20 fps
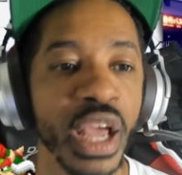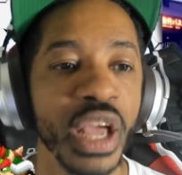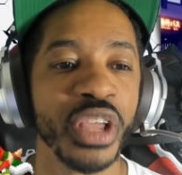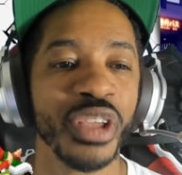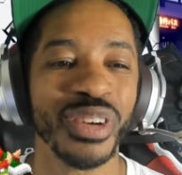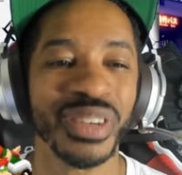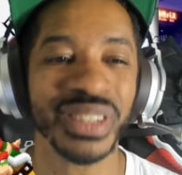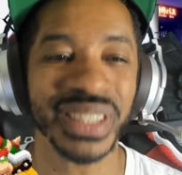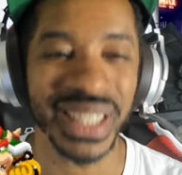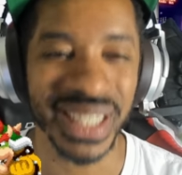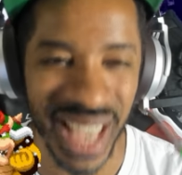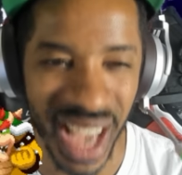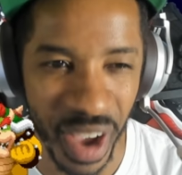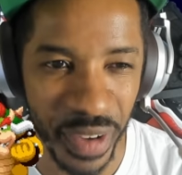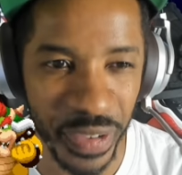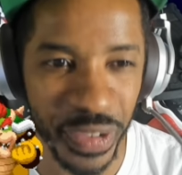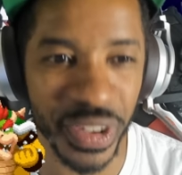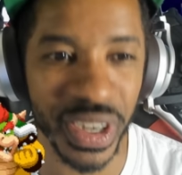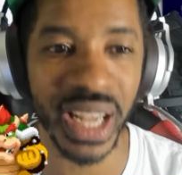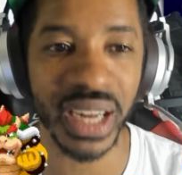You'll
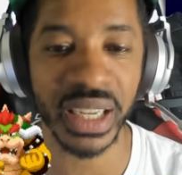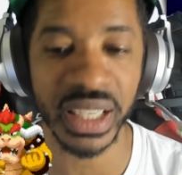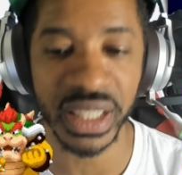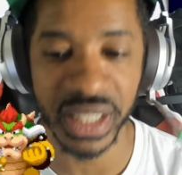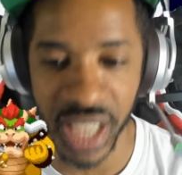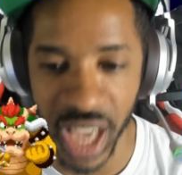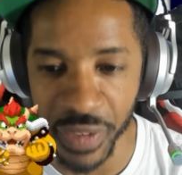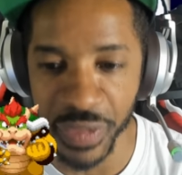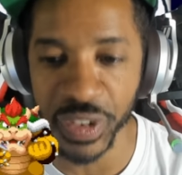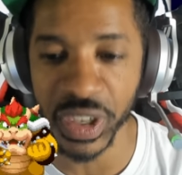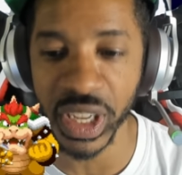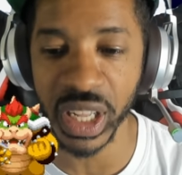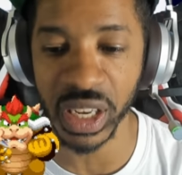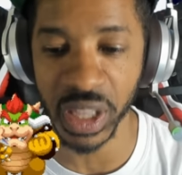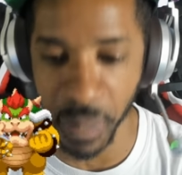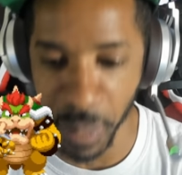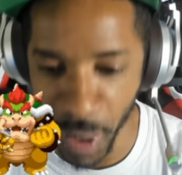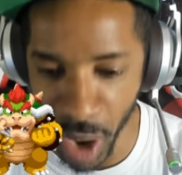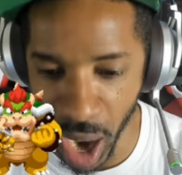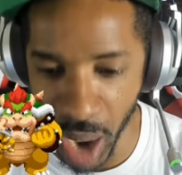definitely, definitely
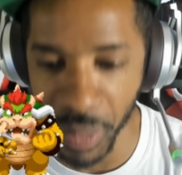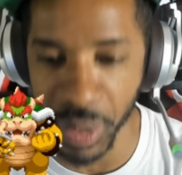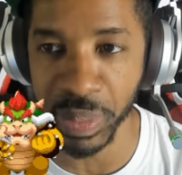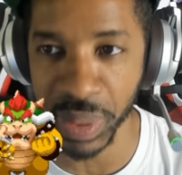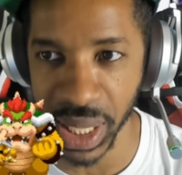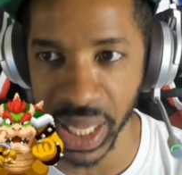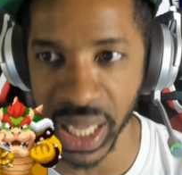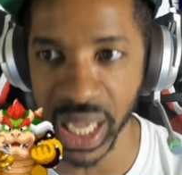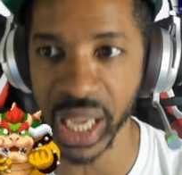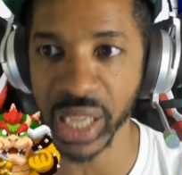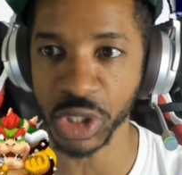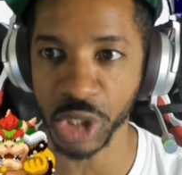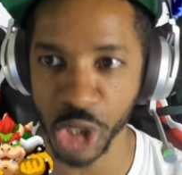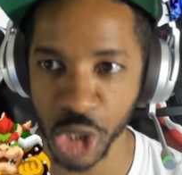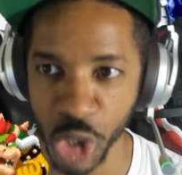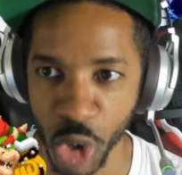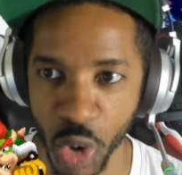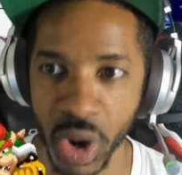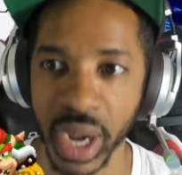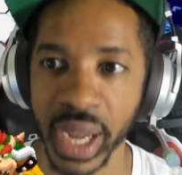probably
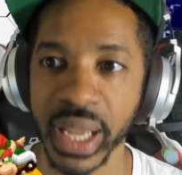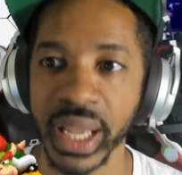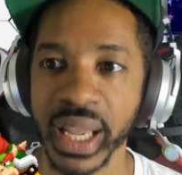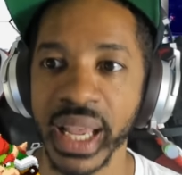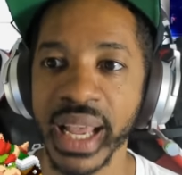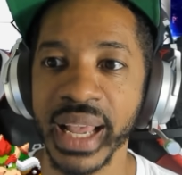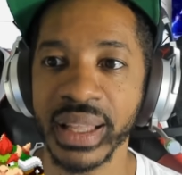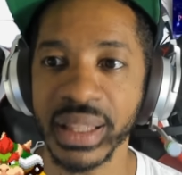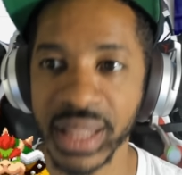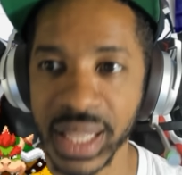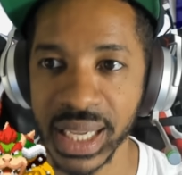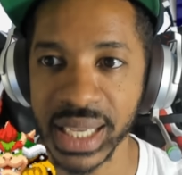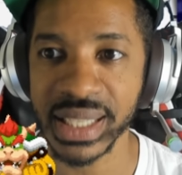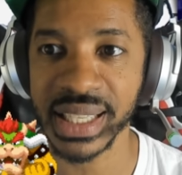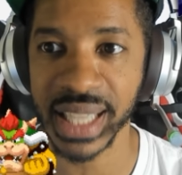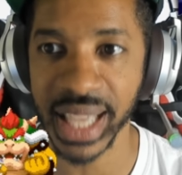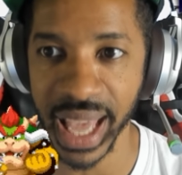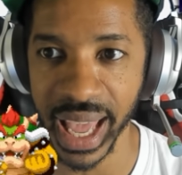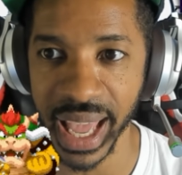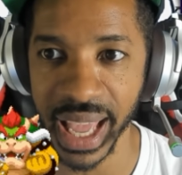enjoy this
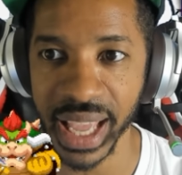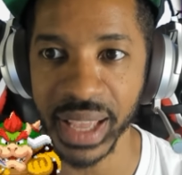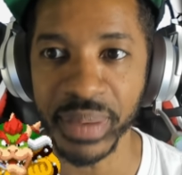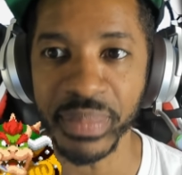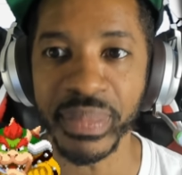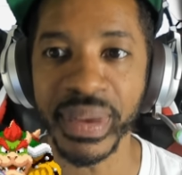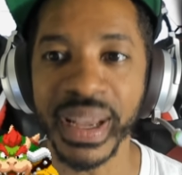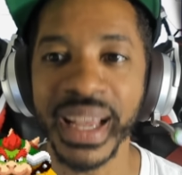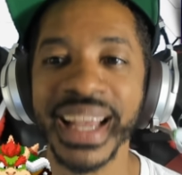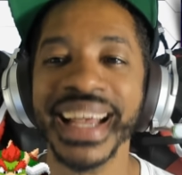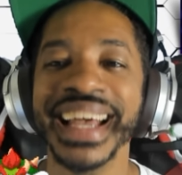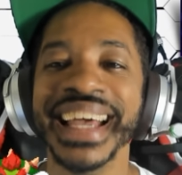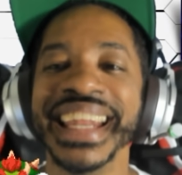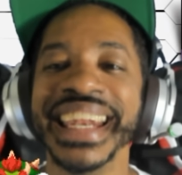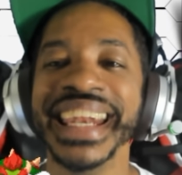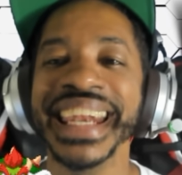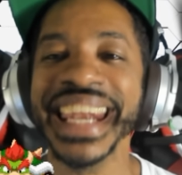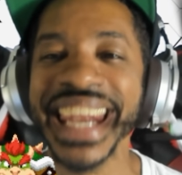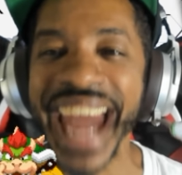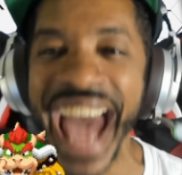game.
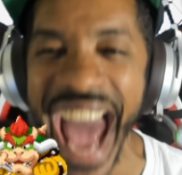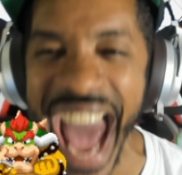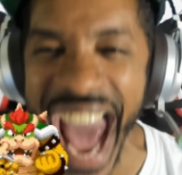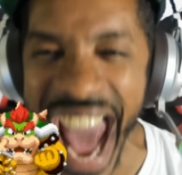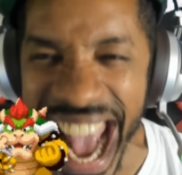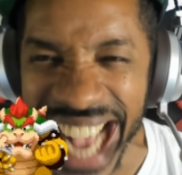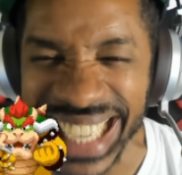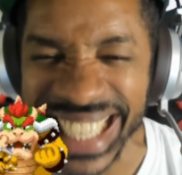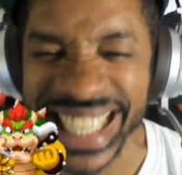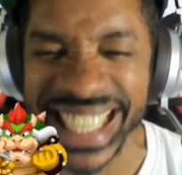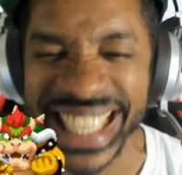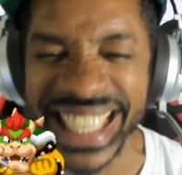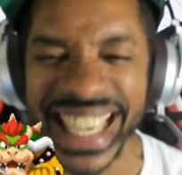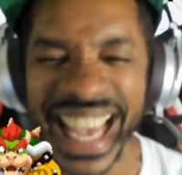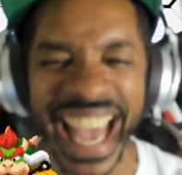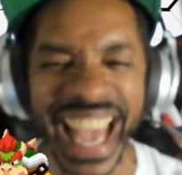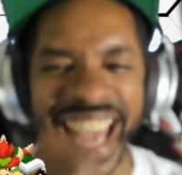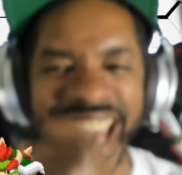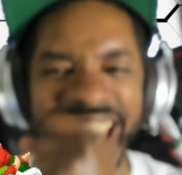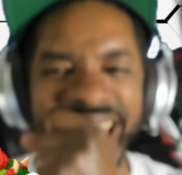Next
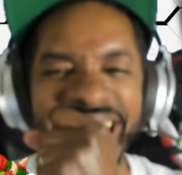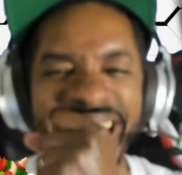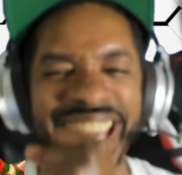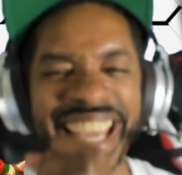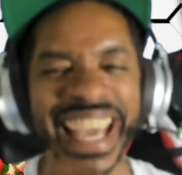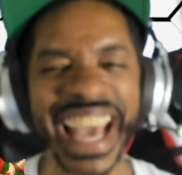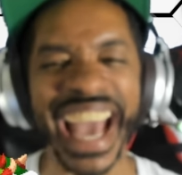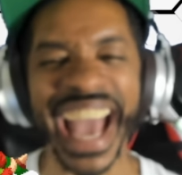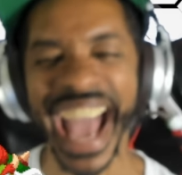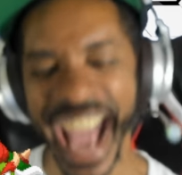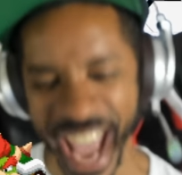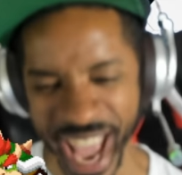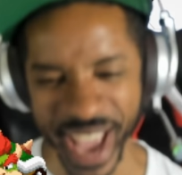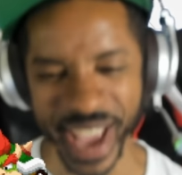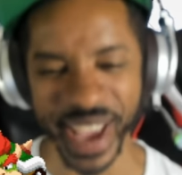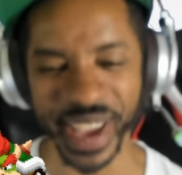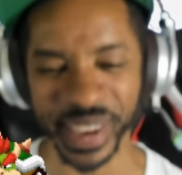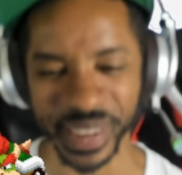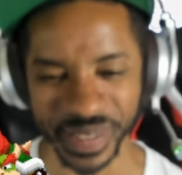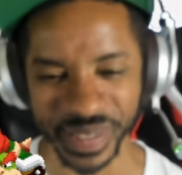
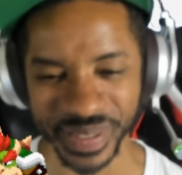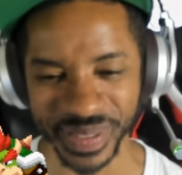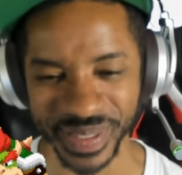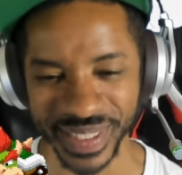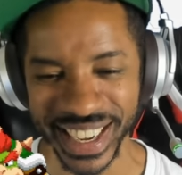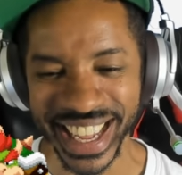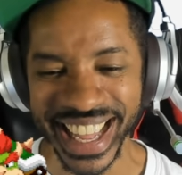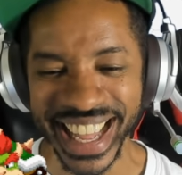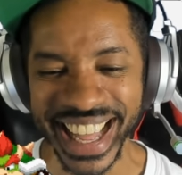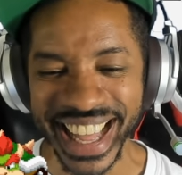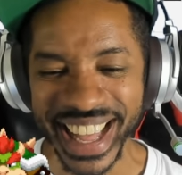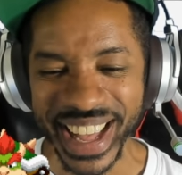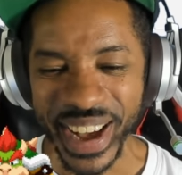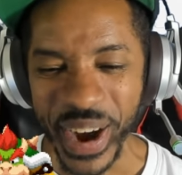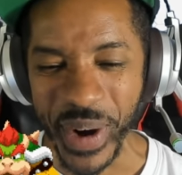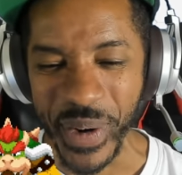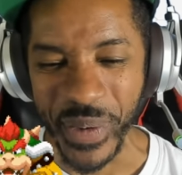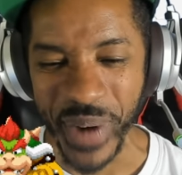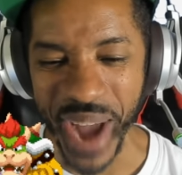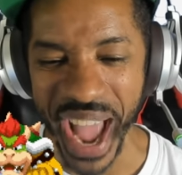game.
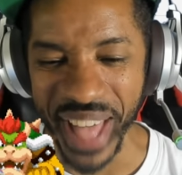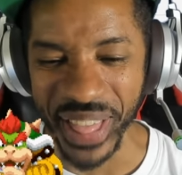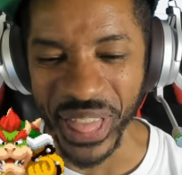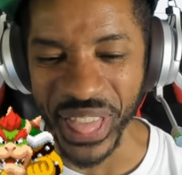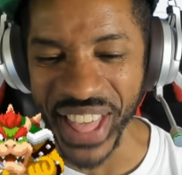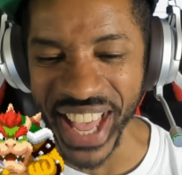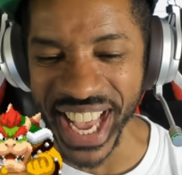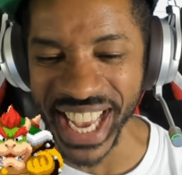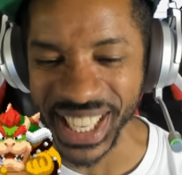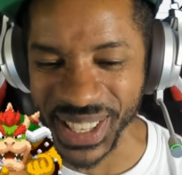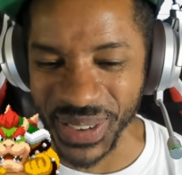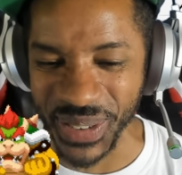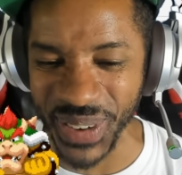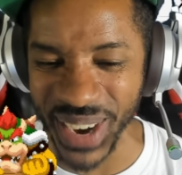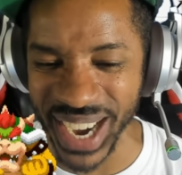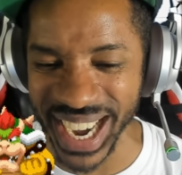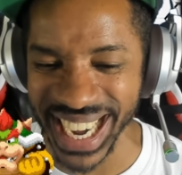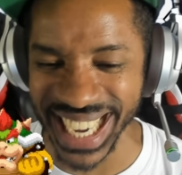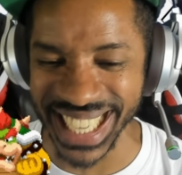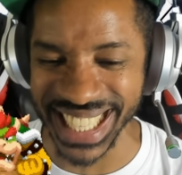When this
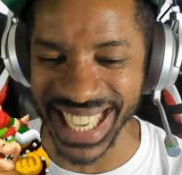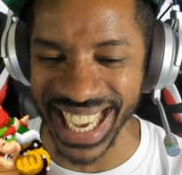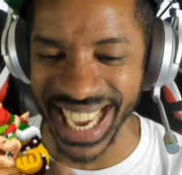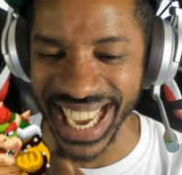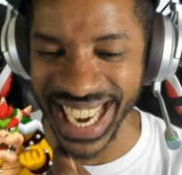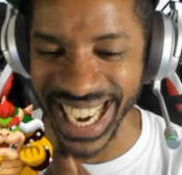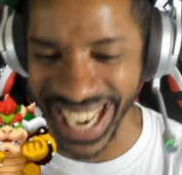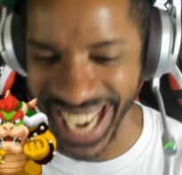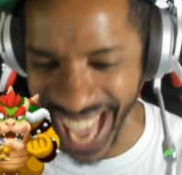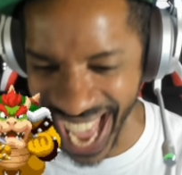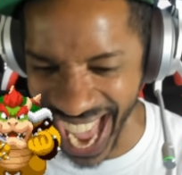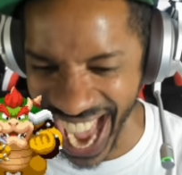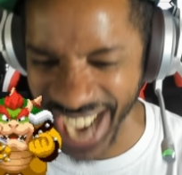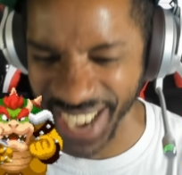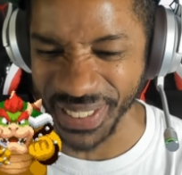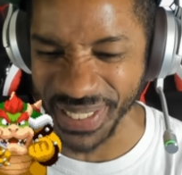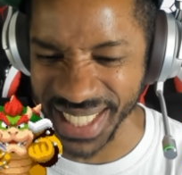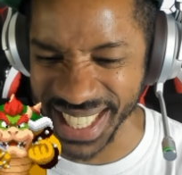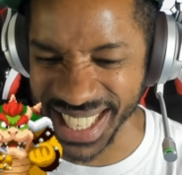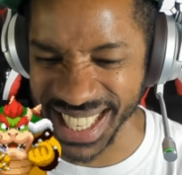was
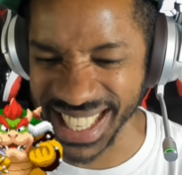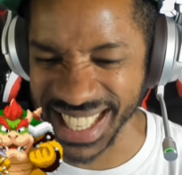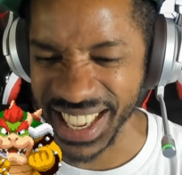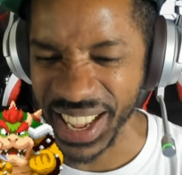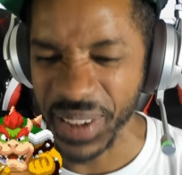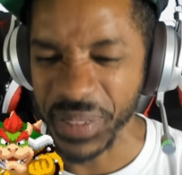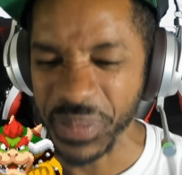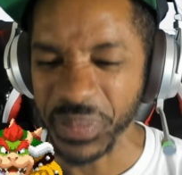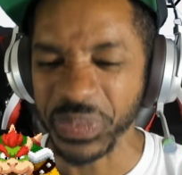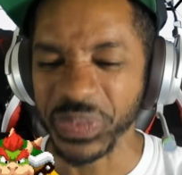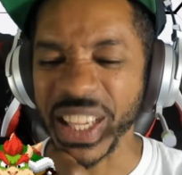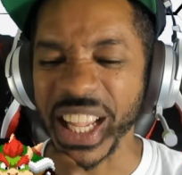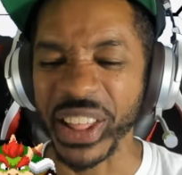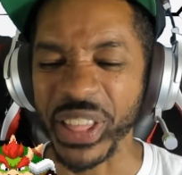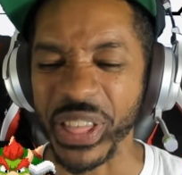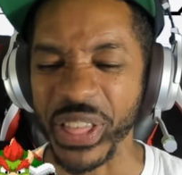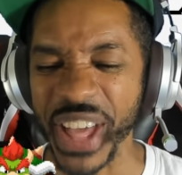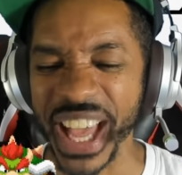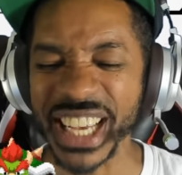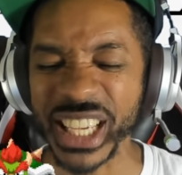announced,
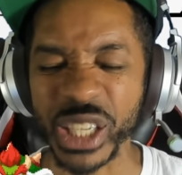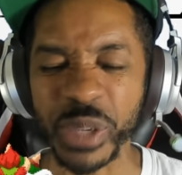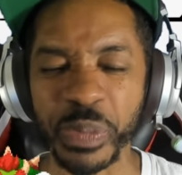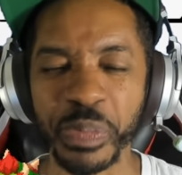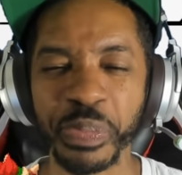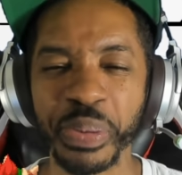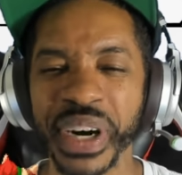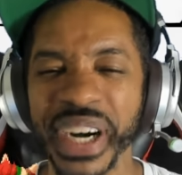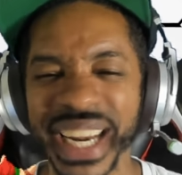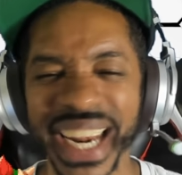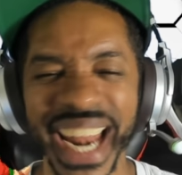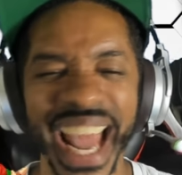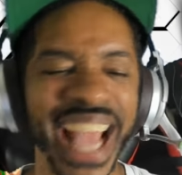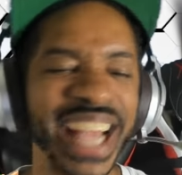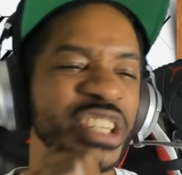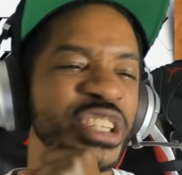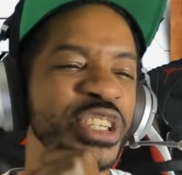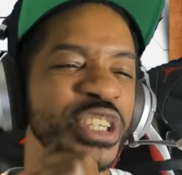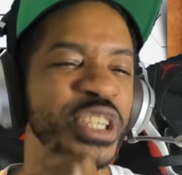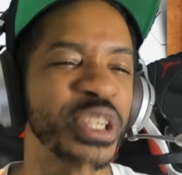this put a
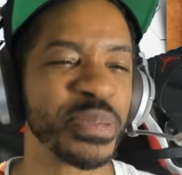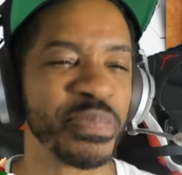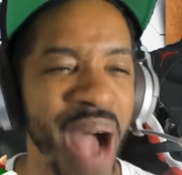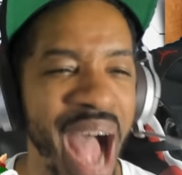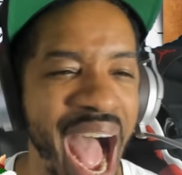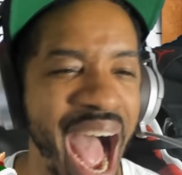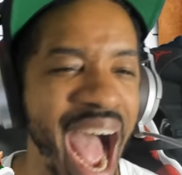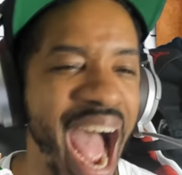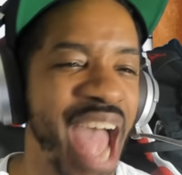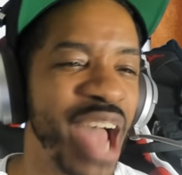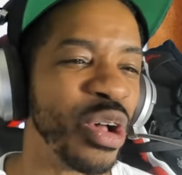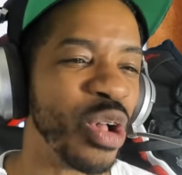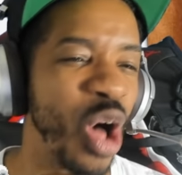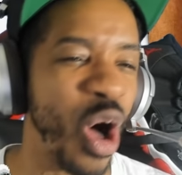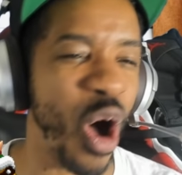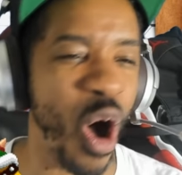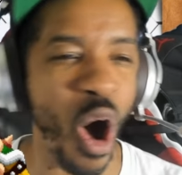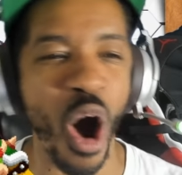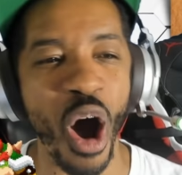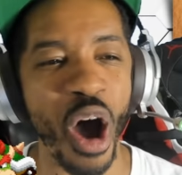smile
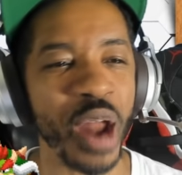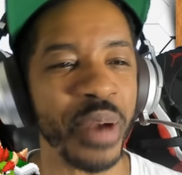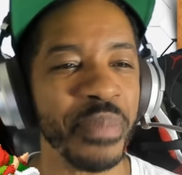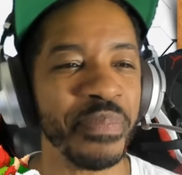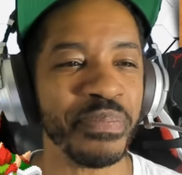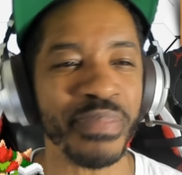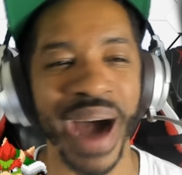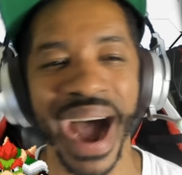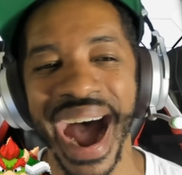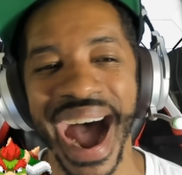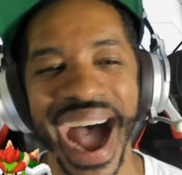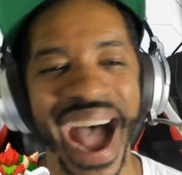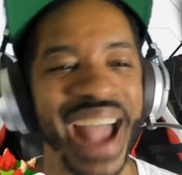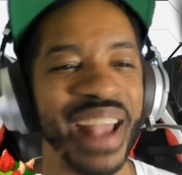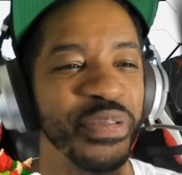on my